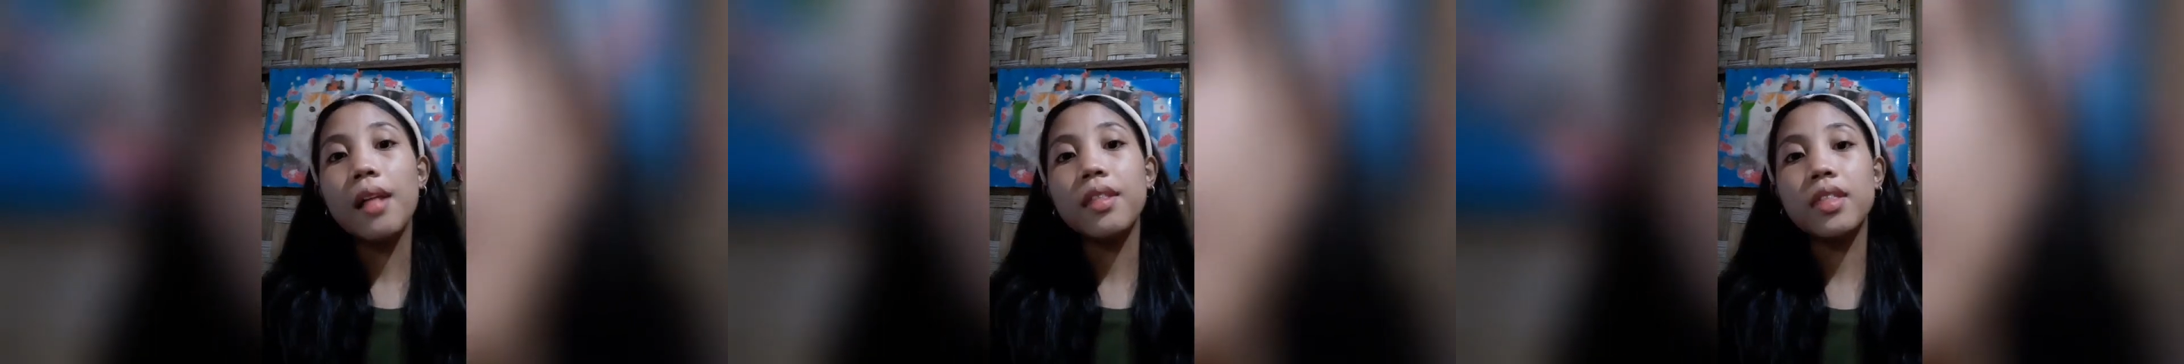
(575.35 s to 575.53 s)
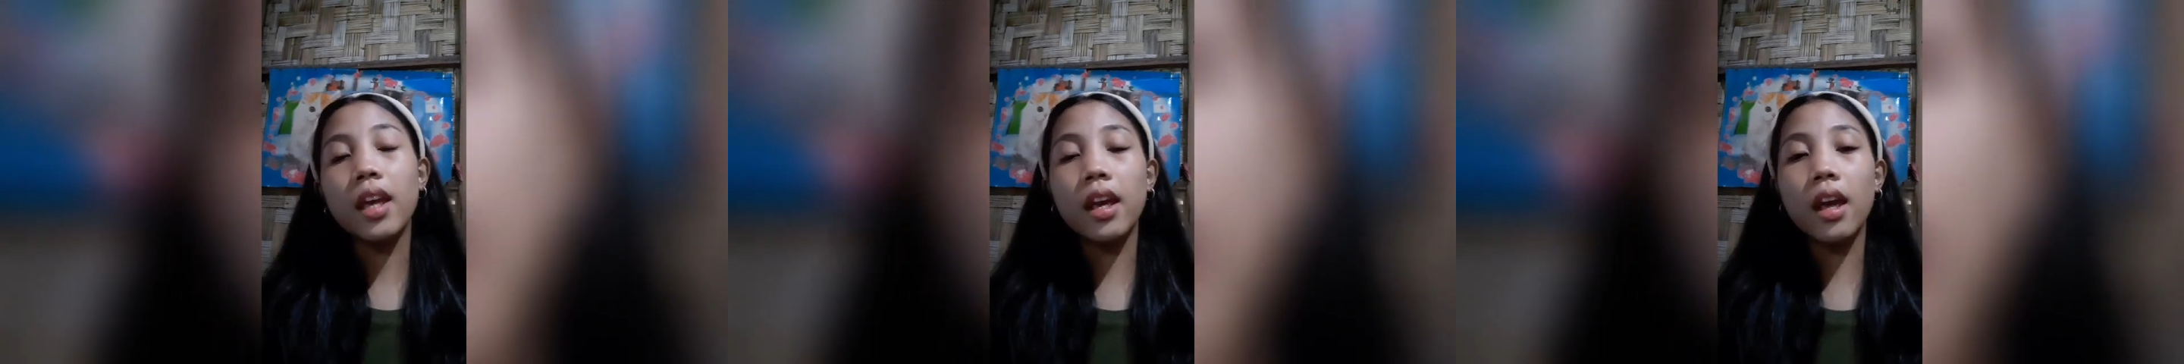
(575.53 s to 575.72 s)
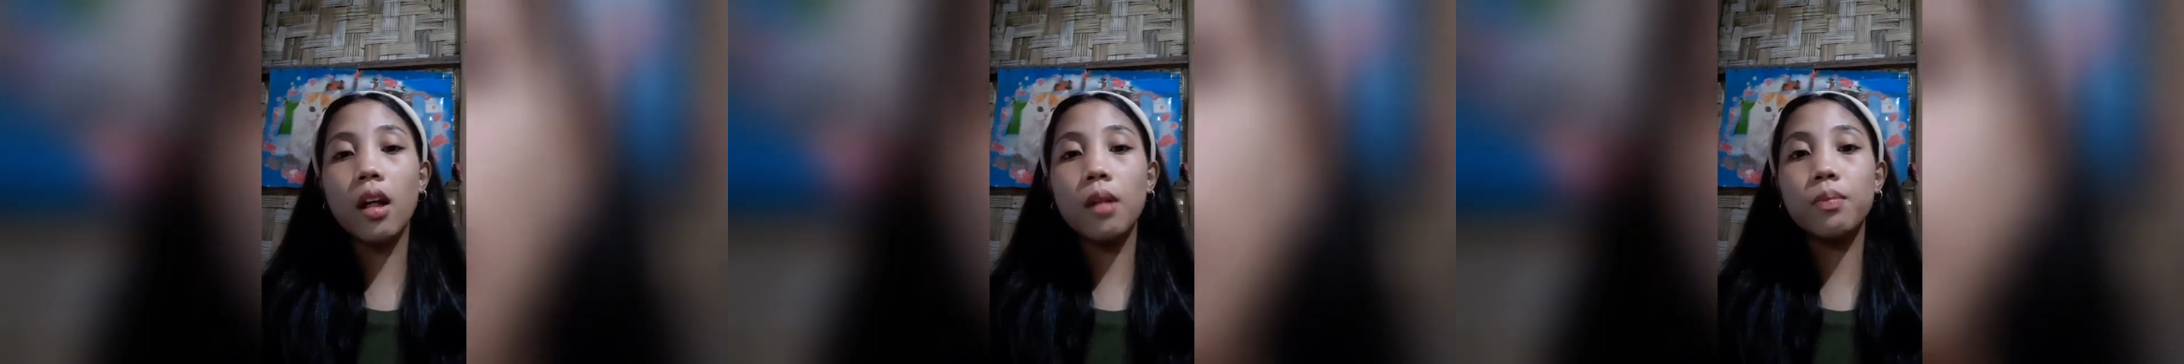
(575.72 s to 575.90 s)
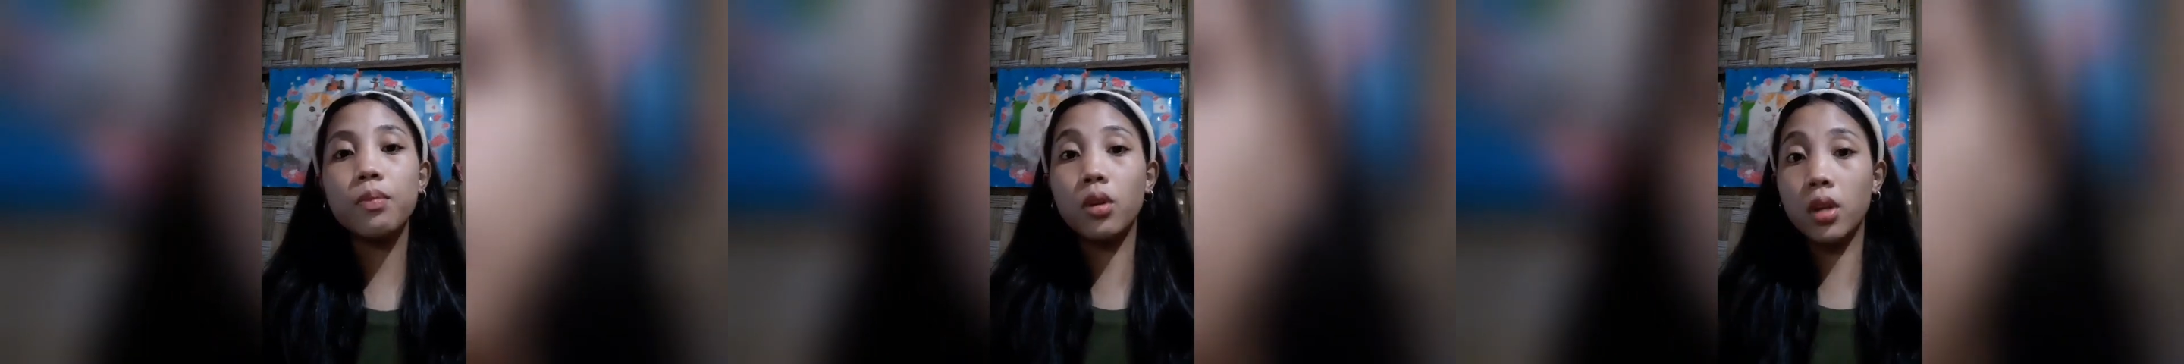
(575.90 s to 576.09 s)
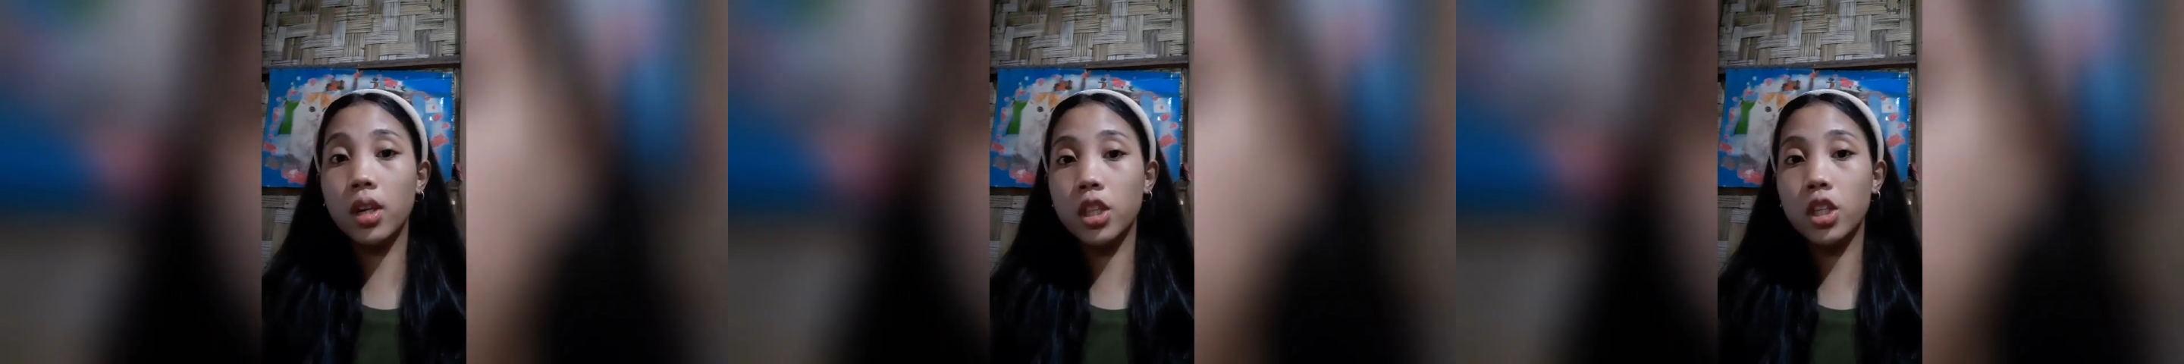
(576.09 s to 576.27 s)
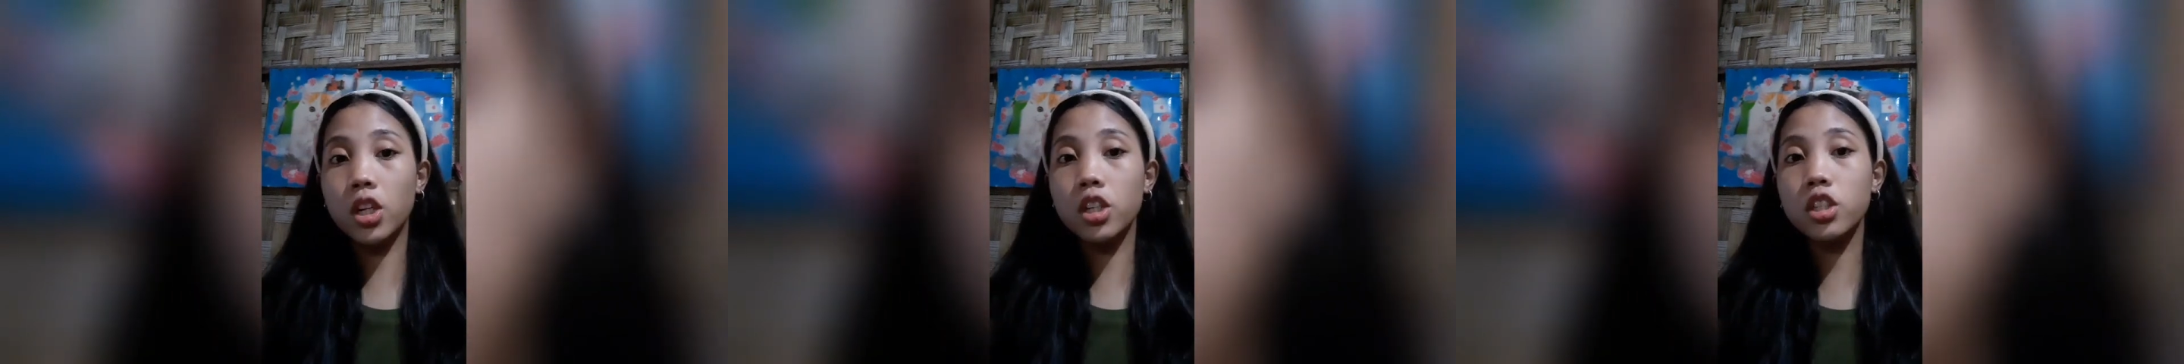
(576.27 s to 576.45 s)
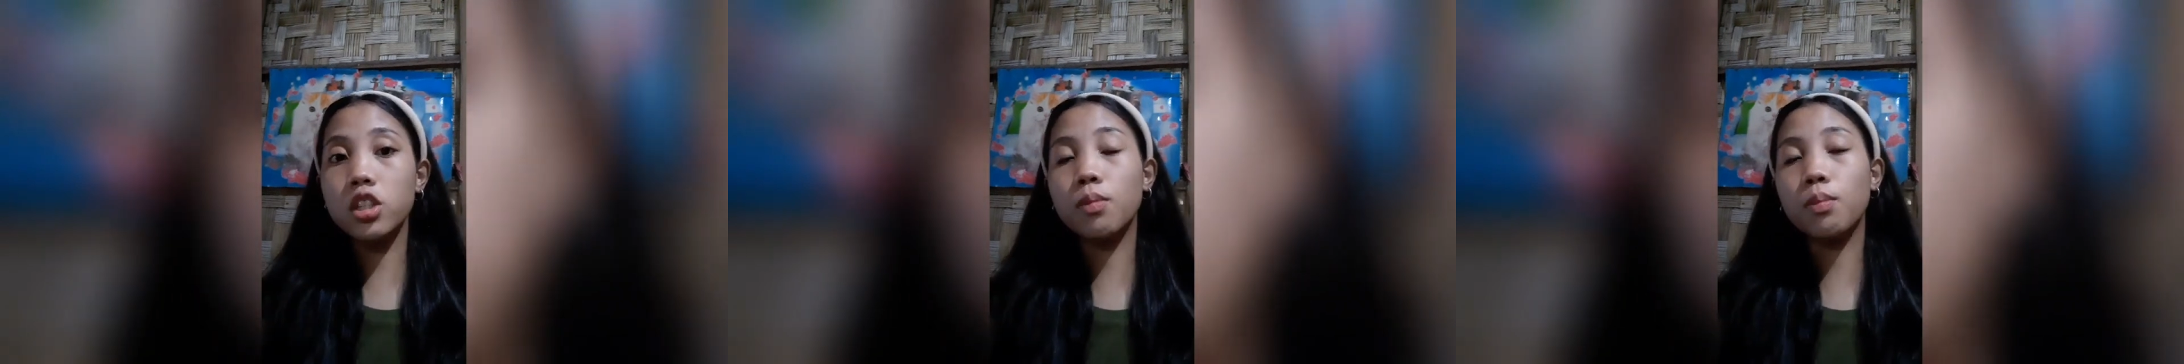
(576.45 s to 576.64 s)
they help readers